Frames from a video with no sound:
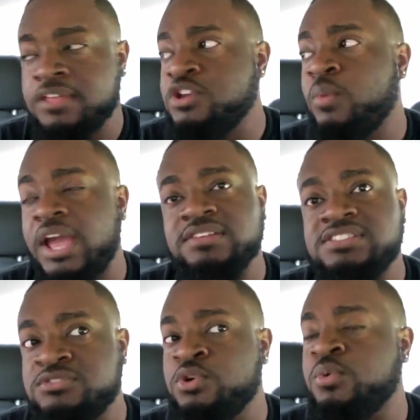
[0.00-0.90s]
You
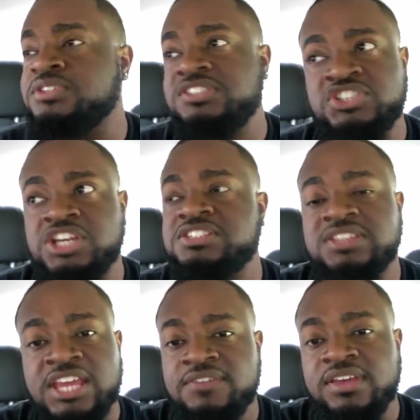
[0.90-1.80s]
ain't doing shit,
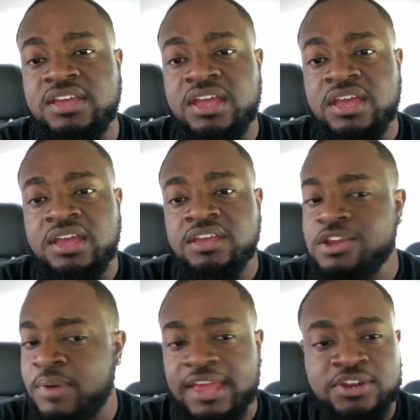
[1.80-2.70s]
Stevie.
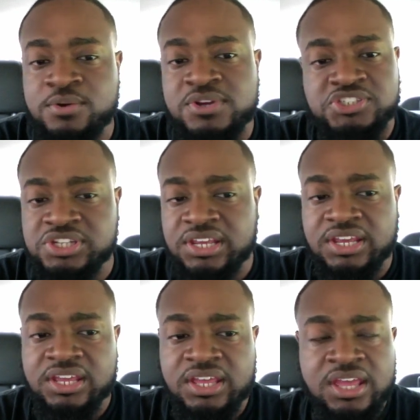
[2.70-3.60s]
You ain't doing
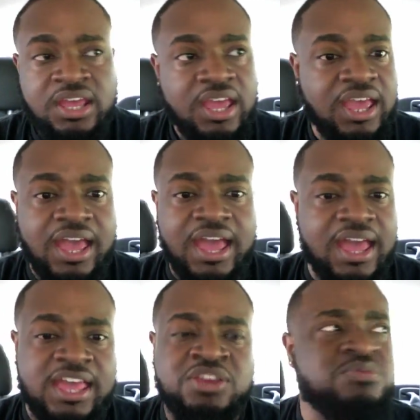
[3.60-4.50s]
shit. And,
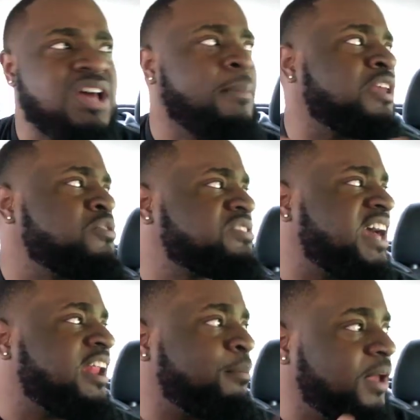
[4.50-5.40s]
and, and, you talking about you
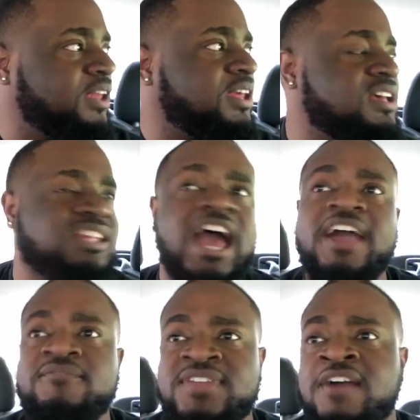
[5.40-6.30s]
started big deals. I
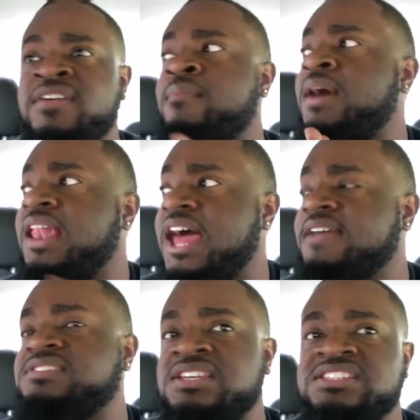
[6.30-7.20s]
have never in my
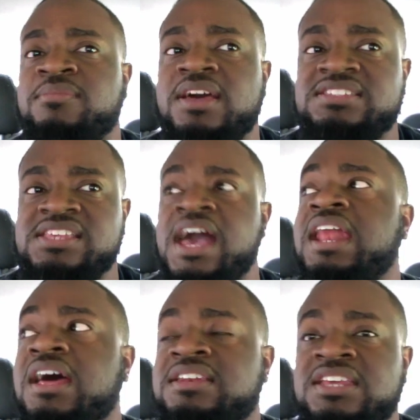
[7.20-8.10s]
life seen somebody
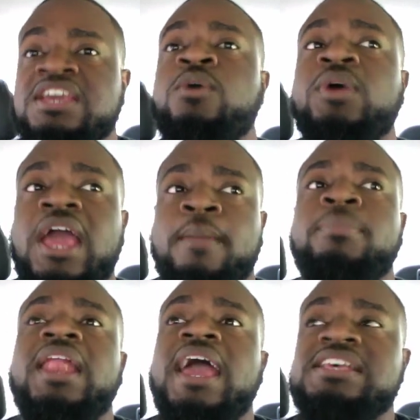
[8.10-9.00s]
sign a deal with a
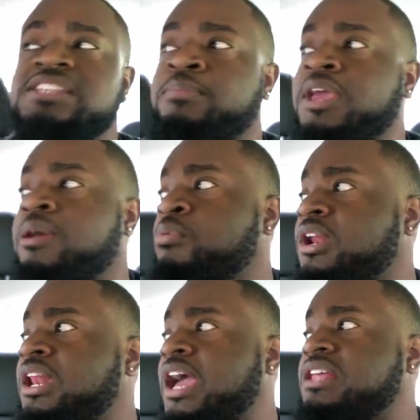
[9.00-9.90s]
plastic pen,
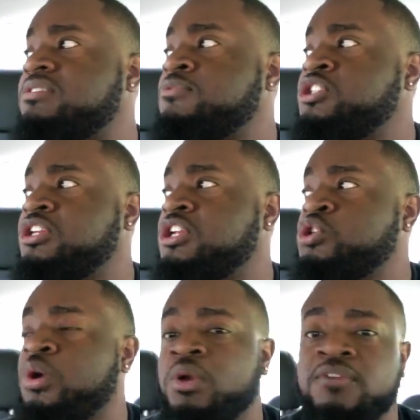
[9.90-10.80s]
brother. Like it's some shit that
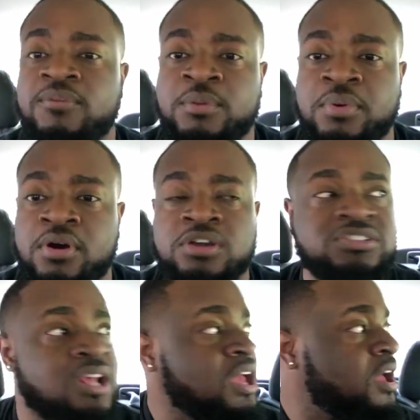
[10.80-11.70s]
you go get from the
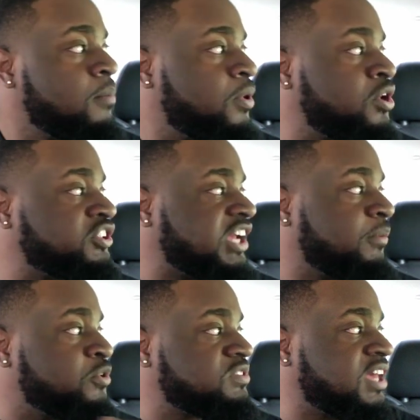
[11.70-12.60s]
pawns Pawn
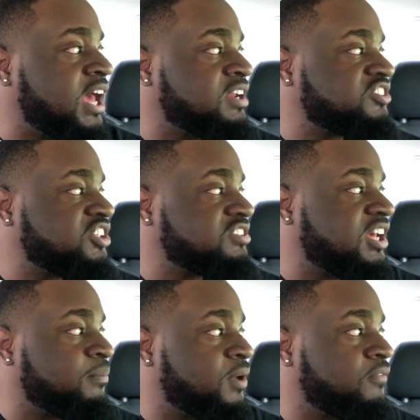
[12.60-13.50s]
shop, you sign this shit,
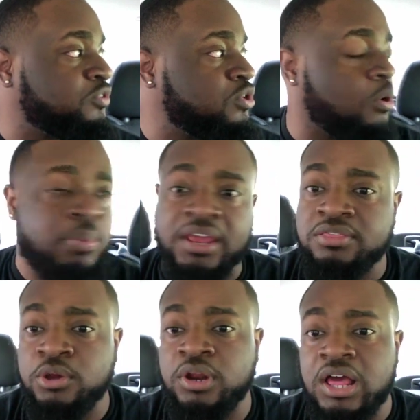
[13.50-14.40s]
tell the motherfucker you gonna pay the
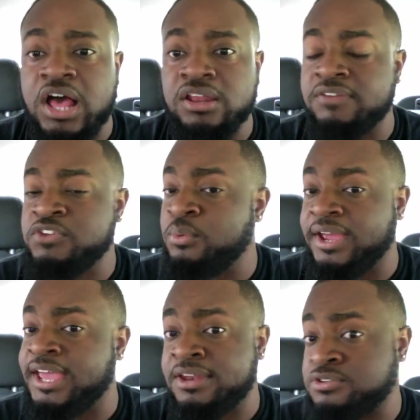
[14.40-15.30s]
thirty dollars if you
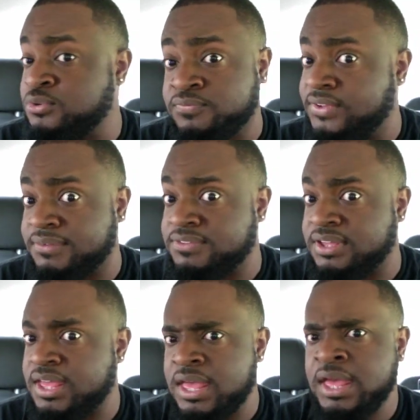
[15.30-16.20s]
ain't got the two fifty.